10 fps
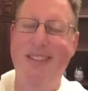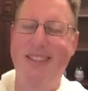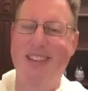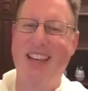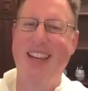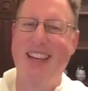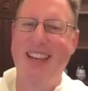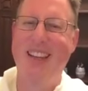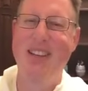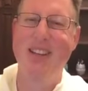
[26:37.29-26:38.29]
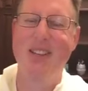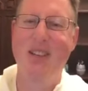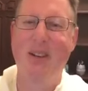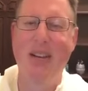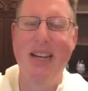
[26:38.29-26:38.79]
Okay?
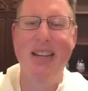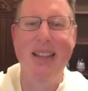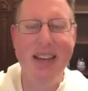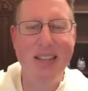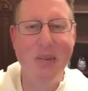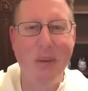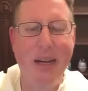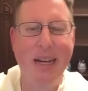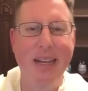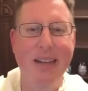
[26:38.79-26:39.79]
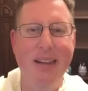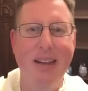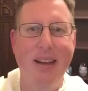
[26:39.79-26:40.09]
So that's why